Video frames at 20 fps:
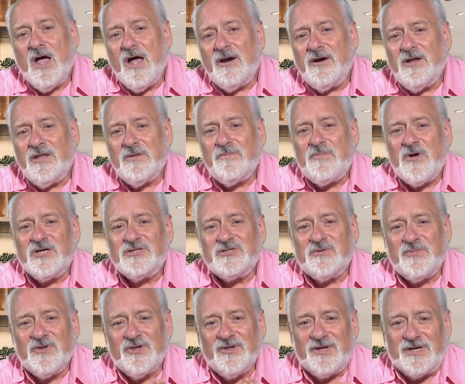Another
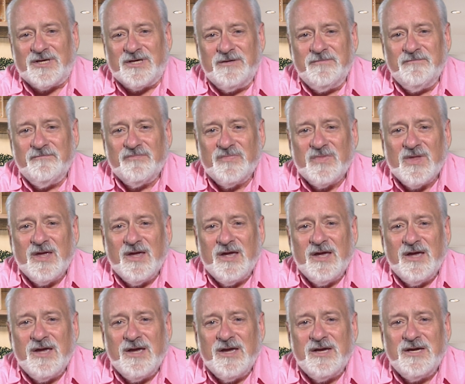possibility
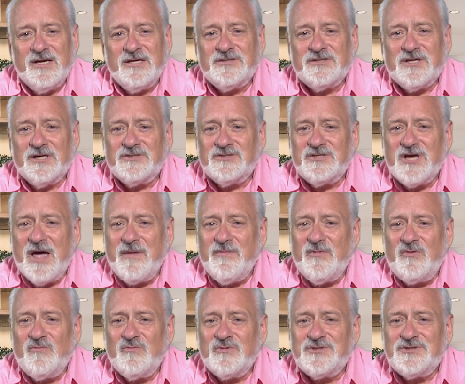is that
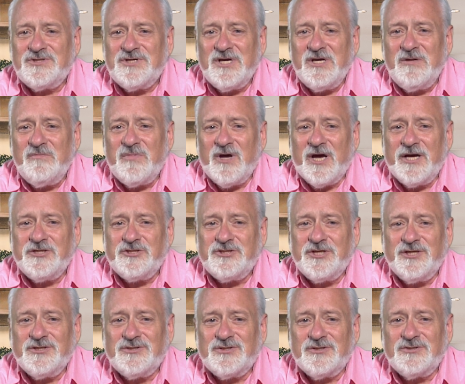Simon was seen by
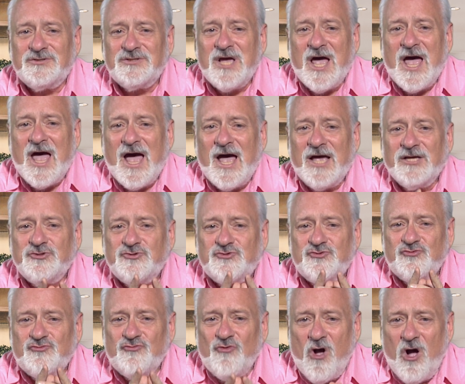Jesus as
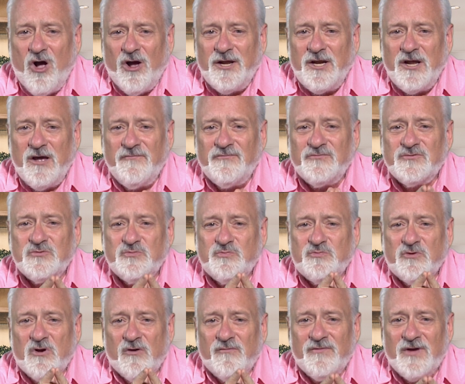strong enough to
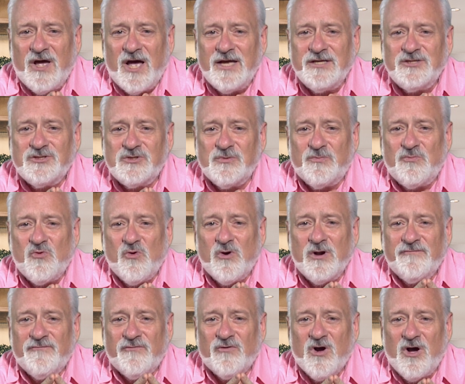provide
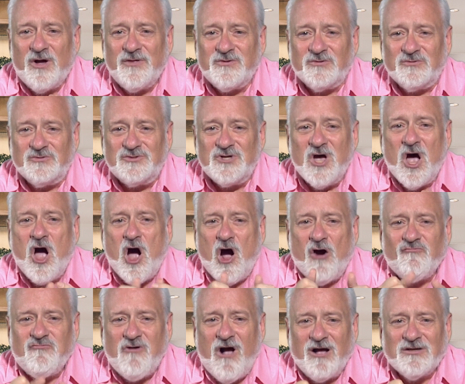support for others, a
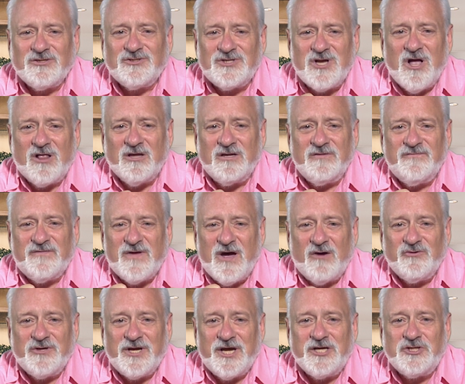rock-solid
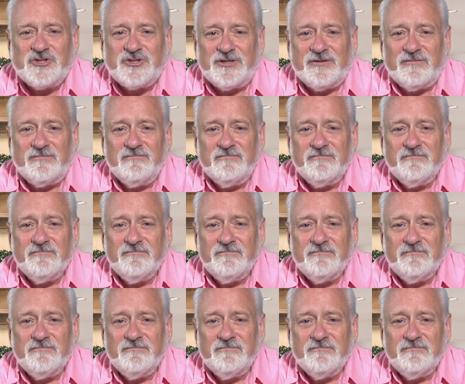foundation.